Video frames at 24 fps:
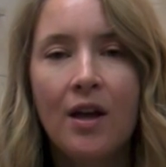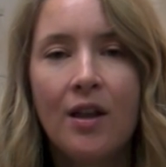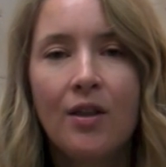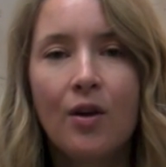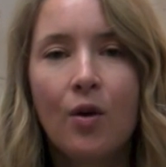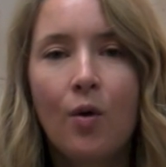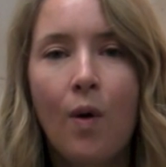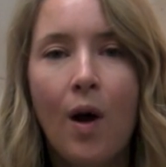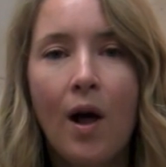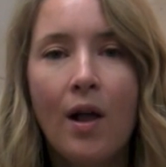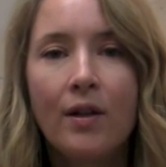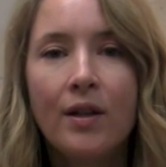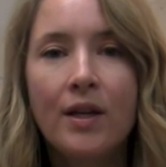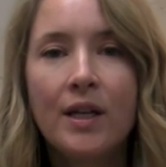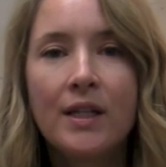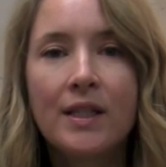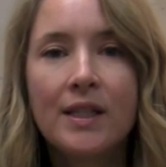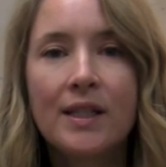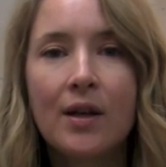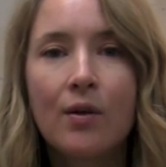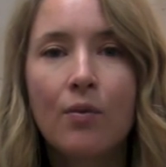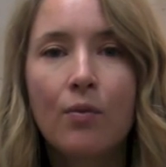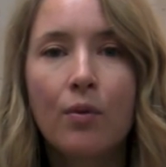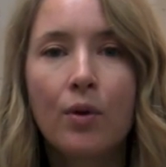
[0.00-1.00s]
The
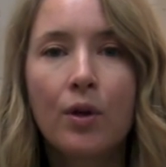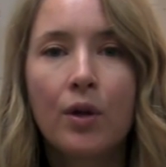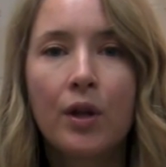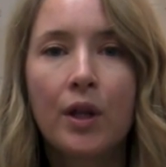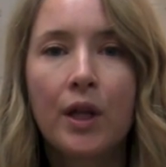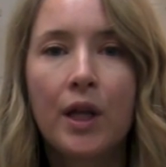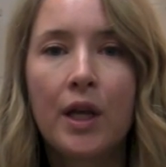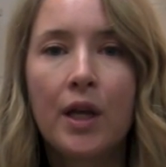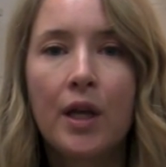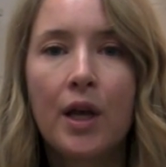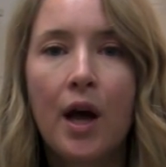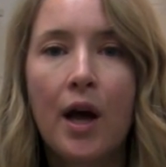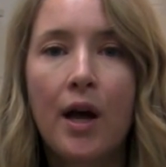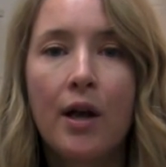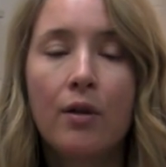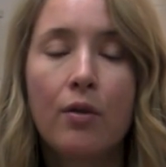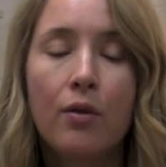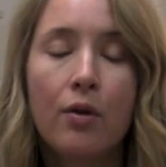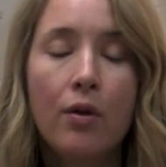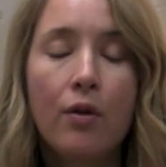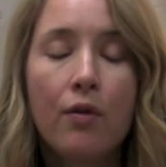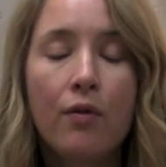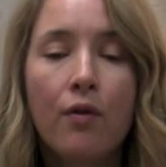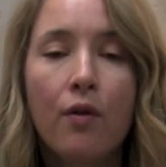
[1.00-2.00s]
qualities that really I
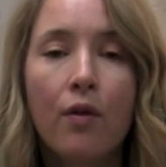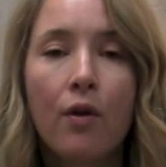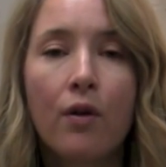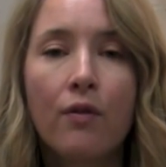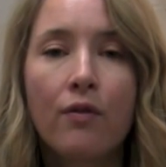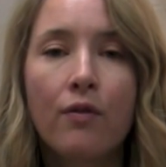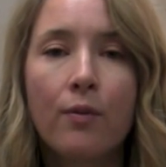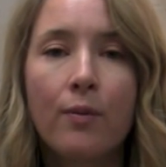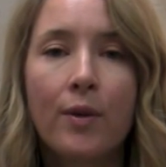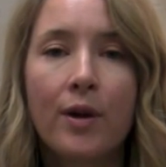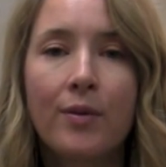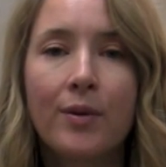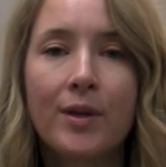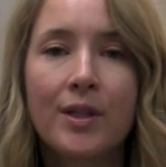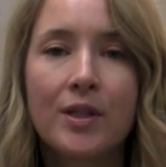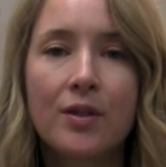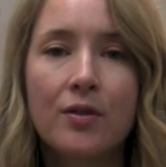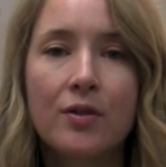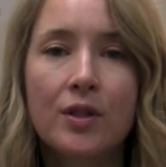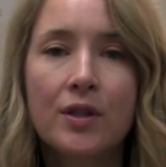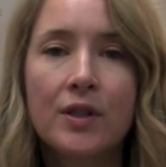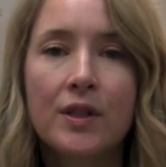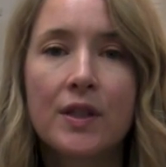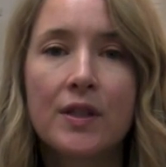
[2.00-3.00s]
look for from my
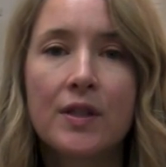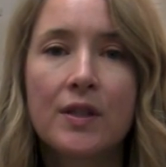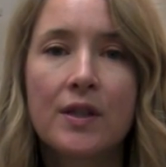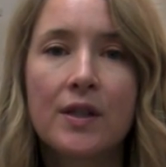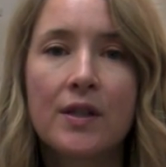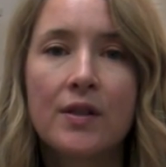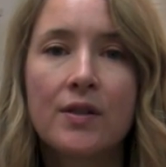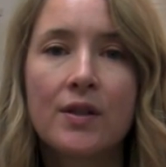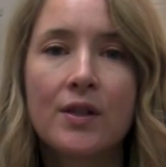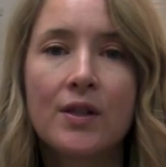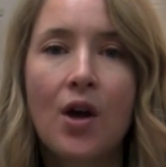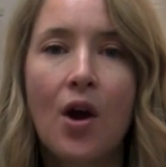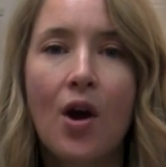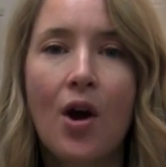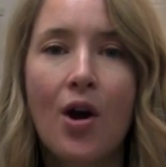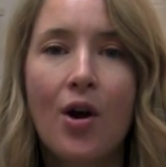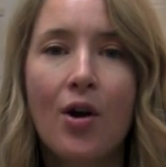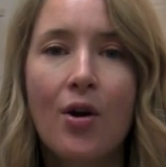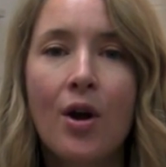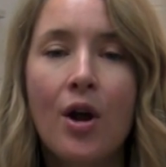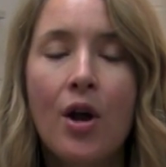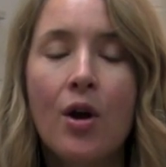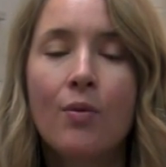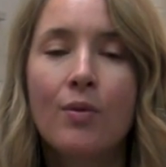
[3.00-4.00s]
research assistants
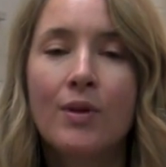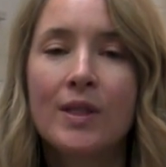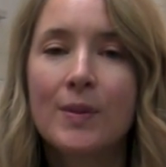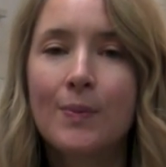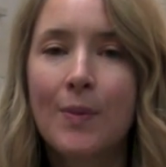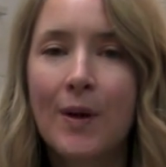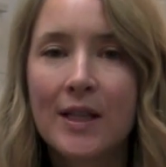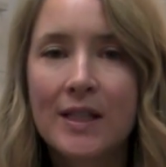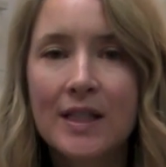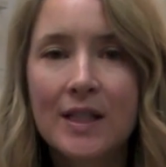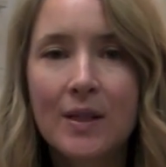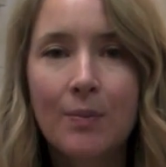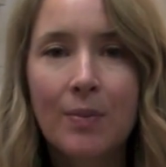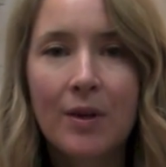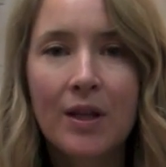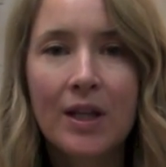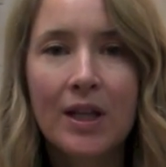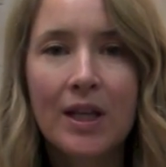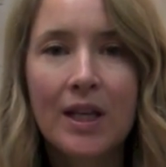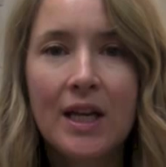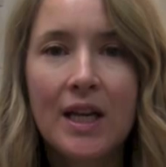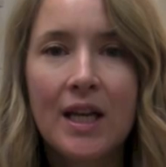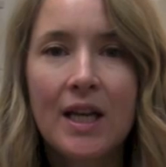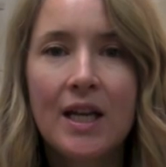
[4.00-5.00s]
are
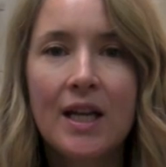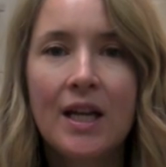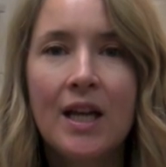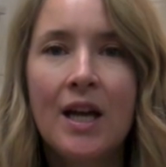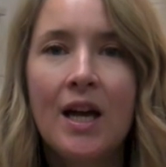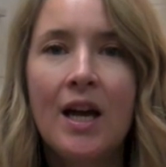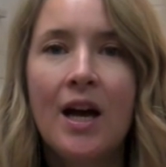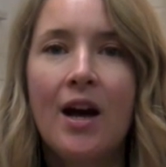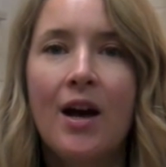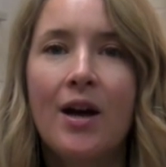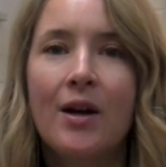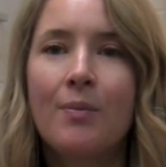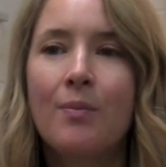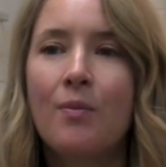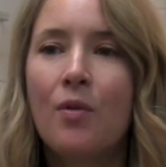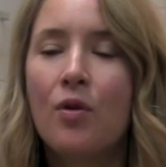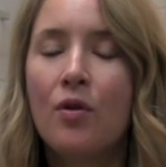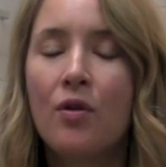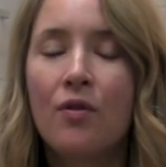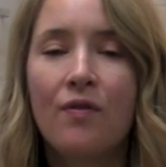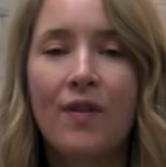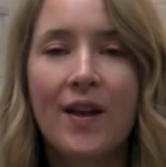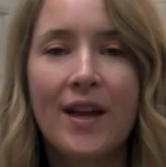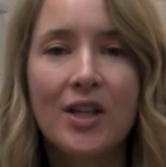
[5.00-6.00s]
responsibility,
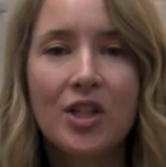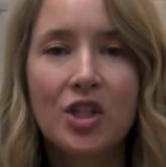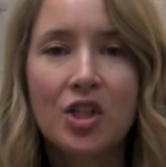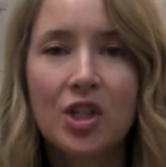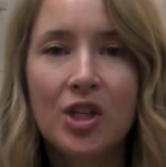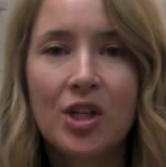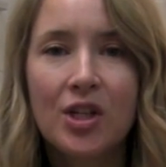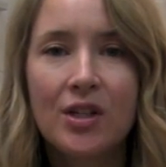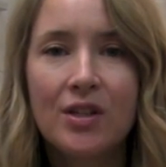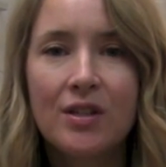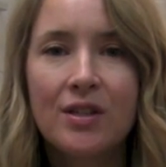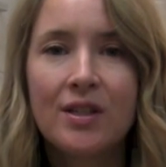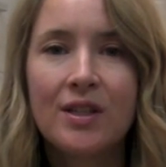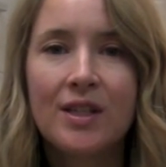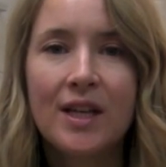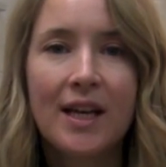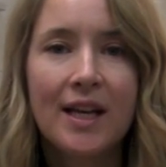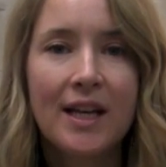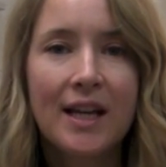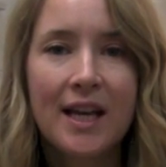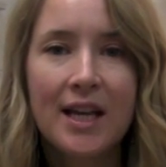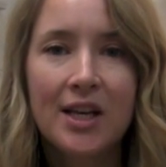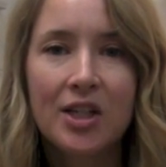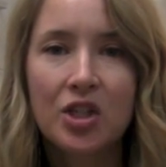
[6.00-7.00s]
motivation,
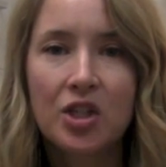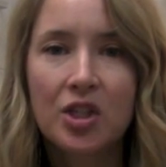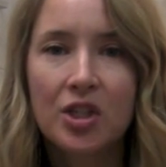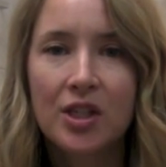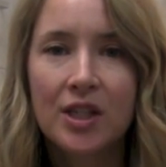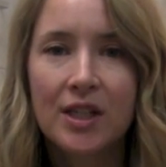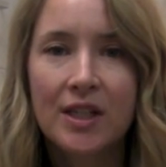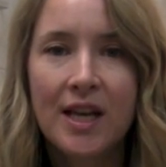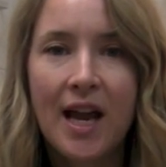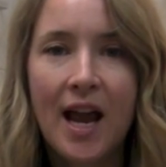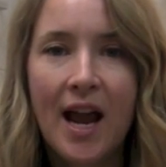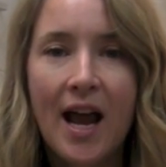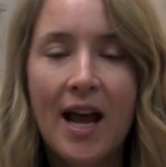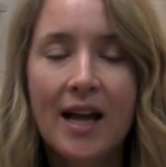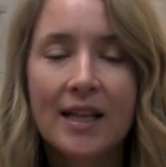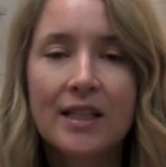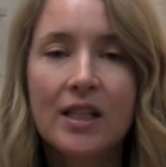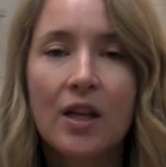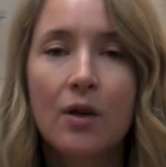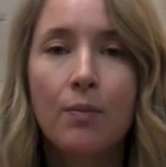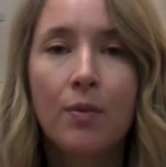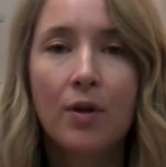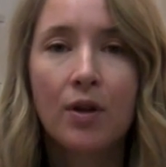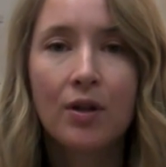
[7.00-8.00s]
dedication to
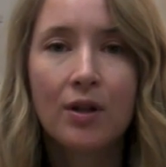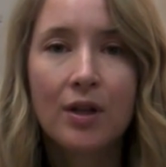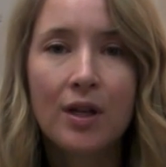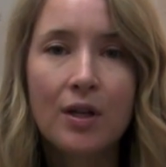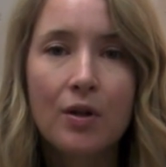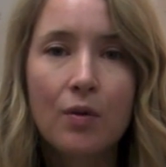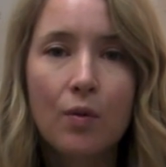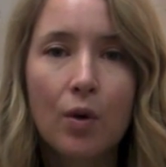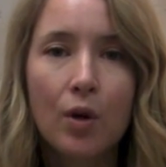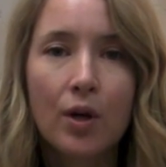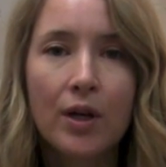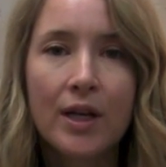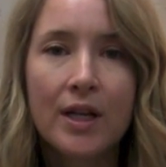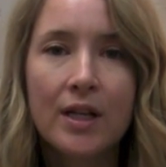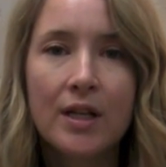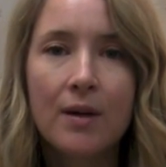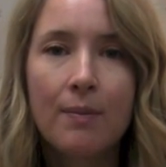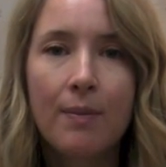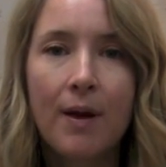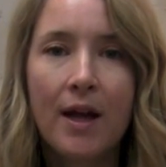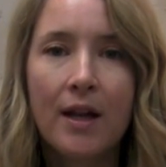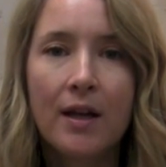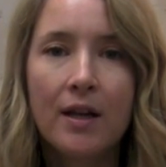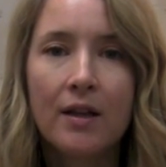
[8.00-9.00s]
task, ability to work
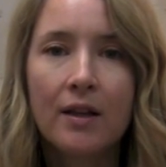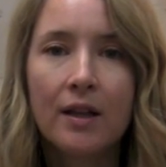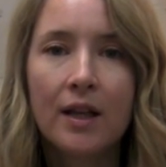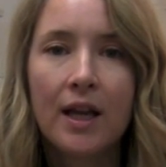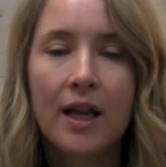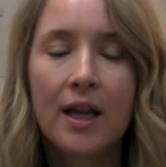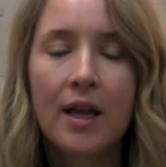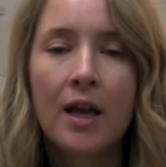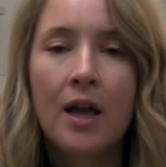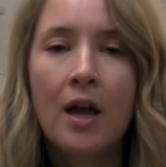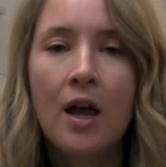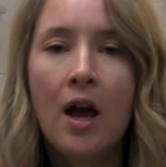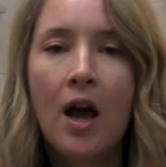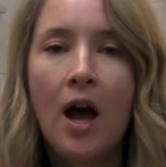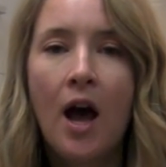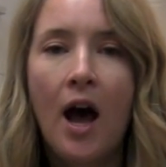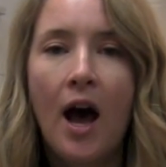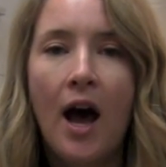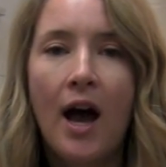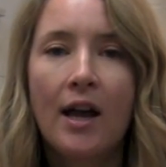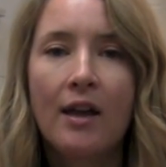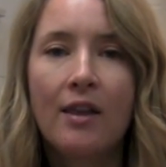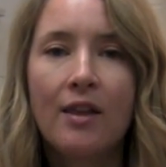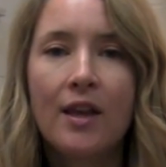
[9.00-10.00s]
independently.
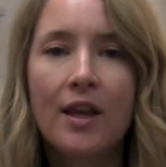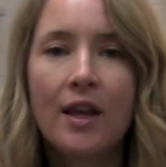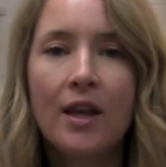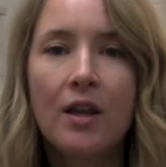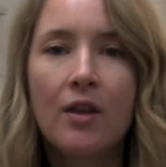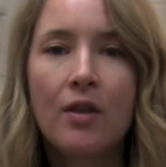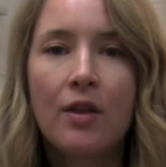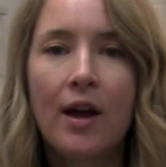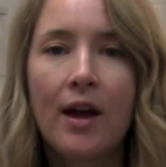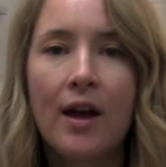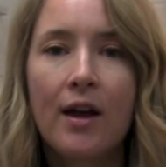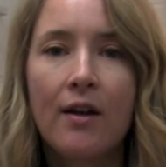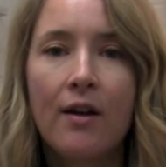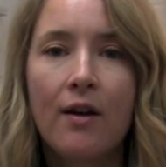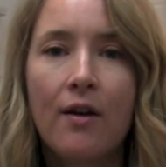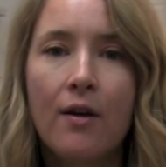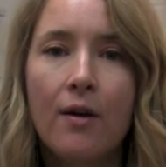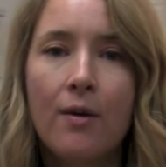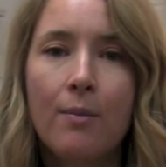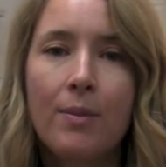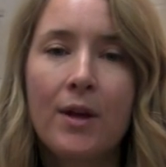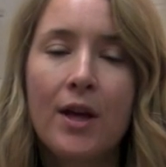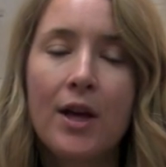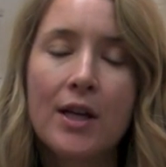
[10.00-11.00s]
I think
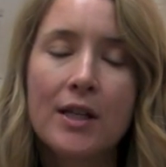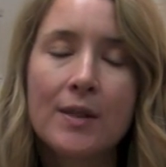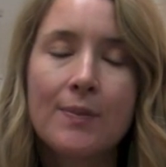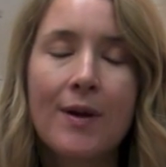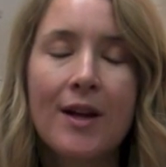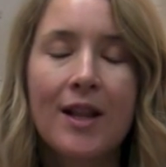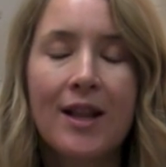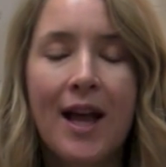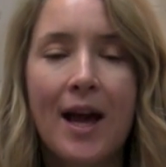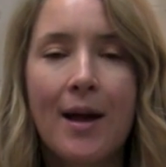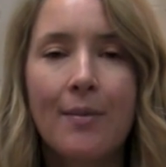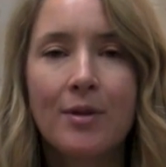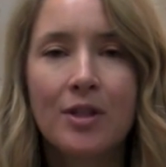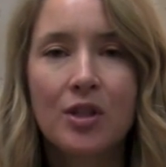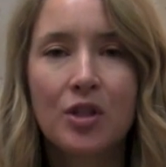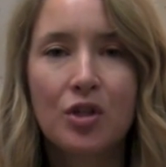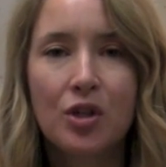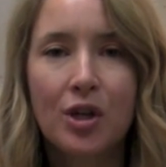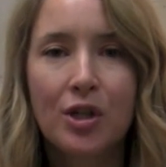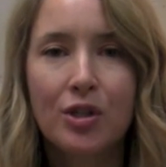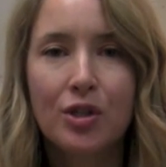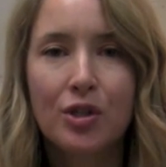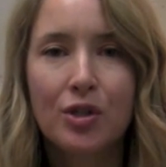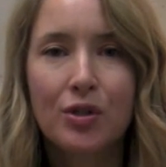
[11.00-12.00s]
that because my lab is
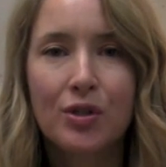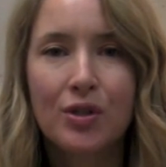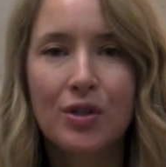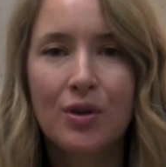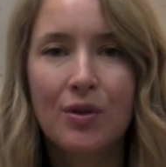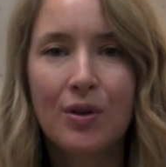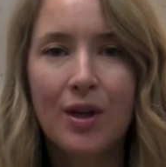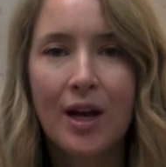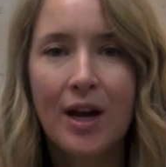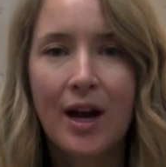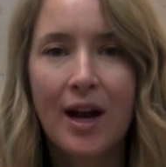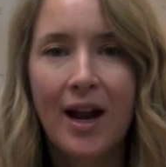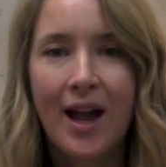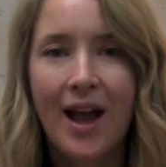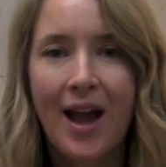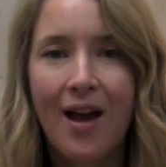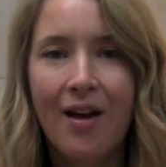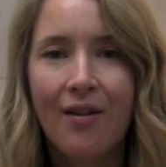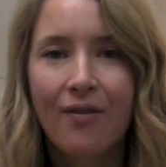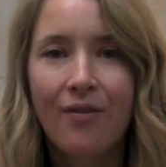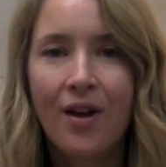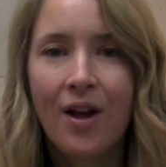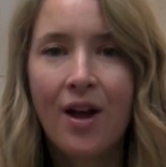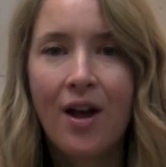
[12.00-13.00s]
structured so that I
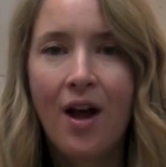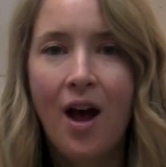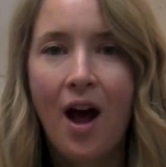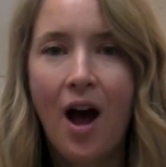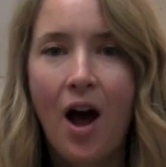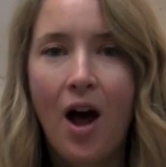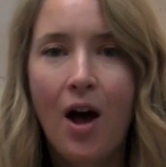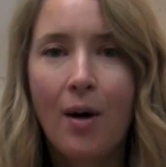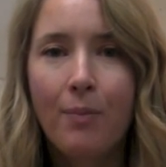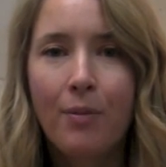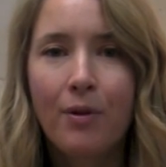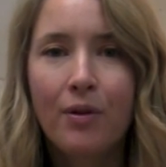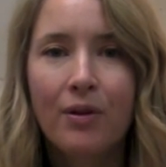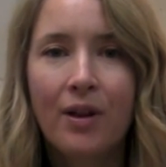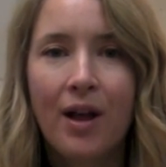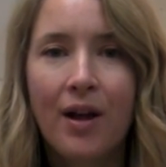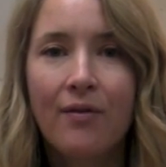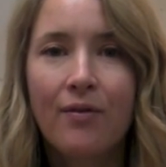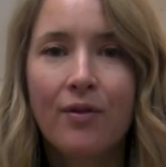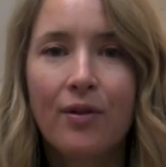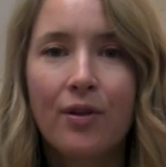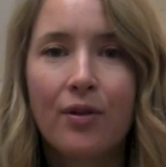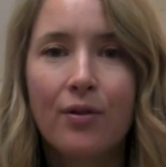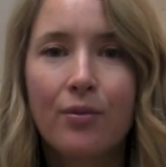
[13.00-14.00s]
have upper
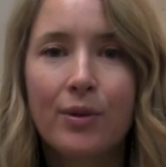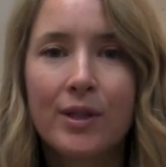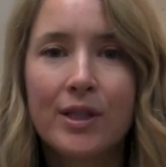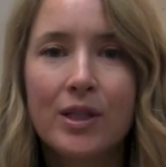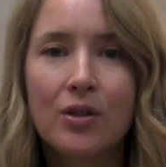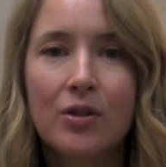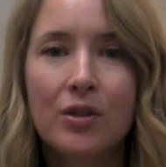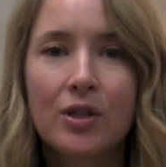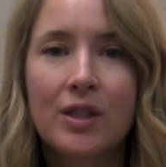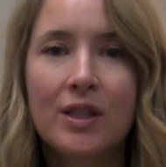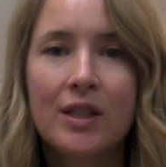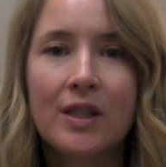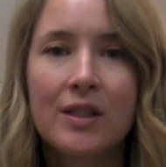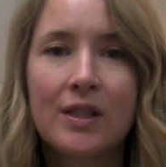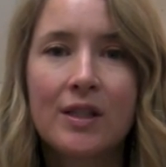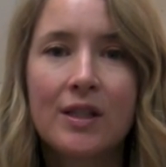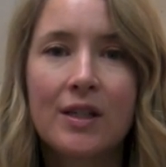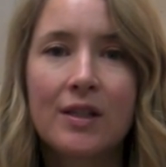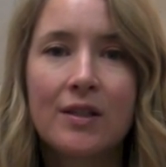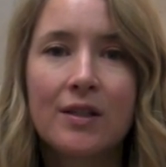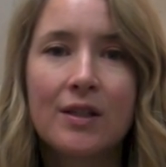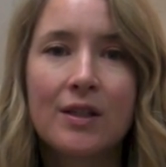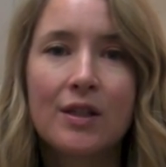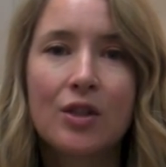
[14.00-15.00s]
level research
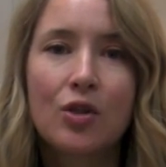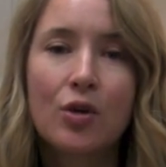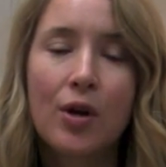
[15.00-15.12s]
assistants